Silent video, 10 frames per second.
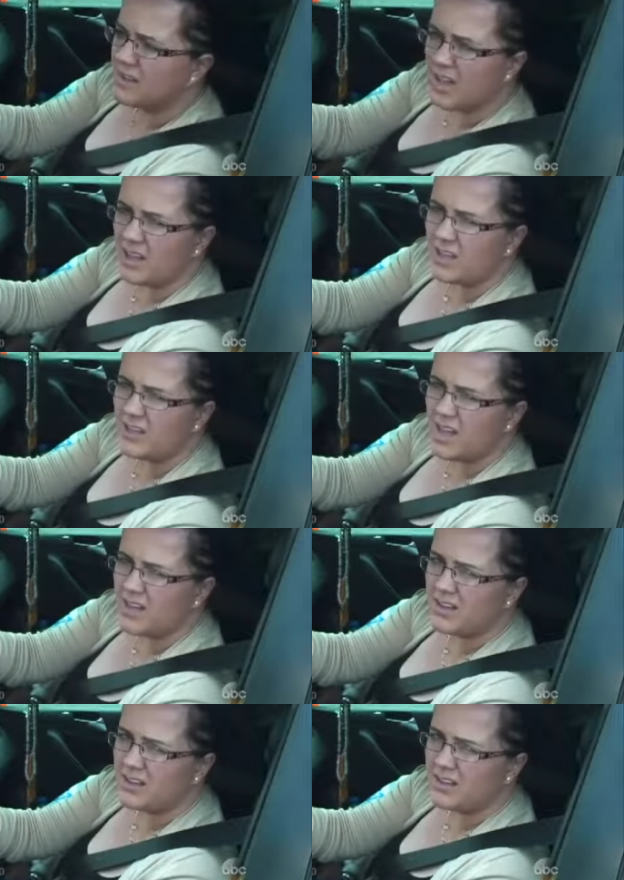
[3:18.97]
Cluck,
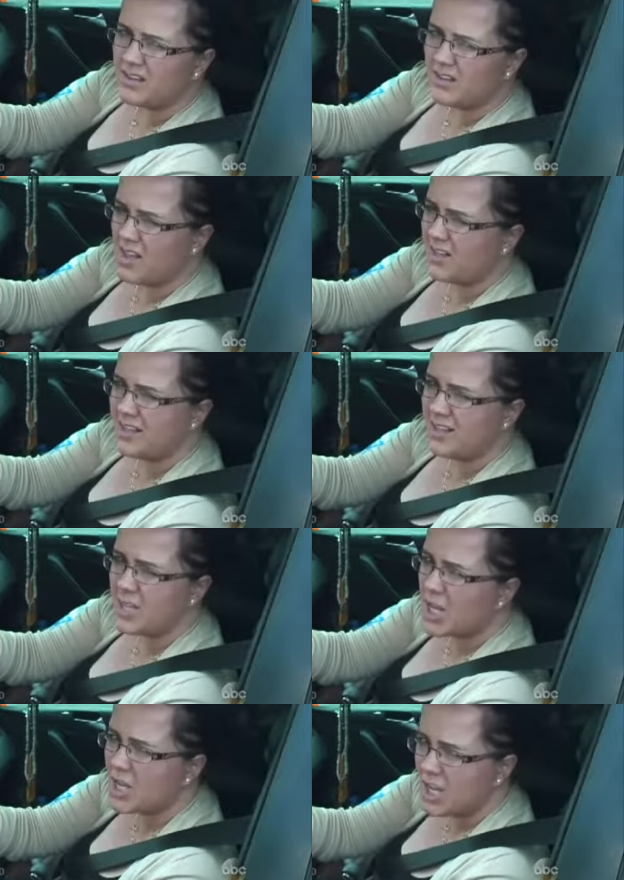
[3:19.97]
cluck,
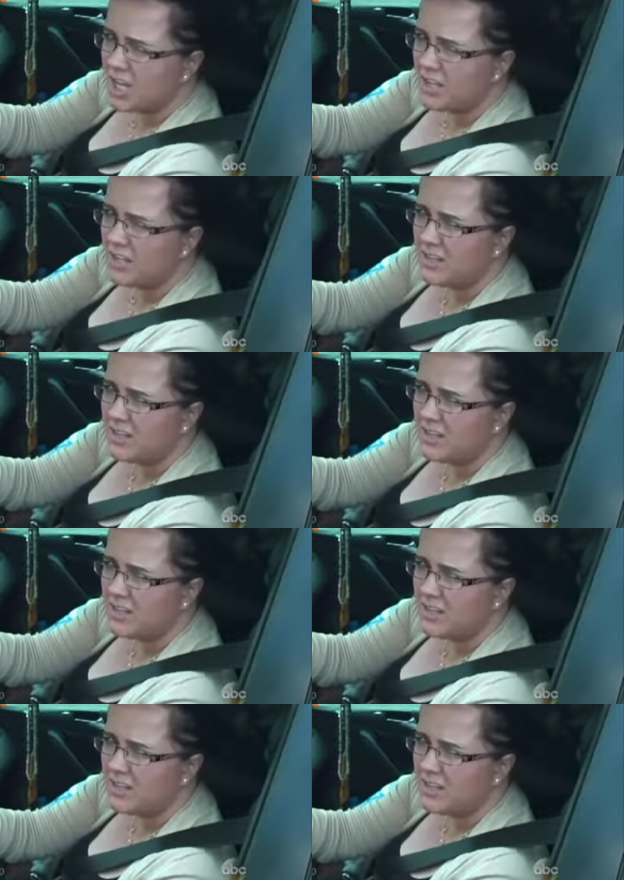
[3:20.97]
cluck, cluck,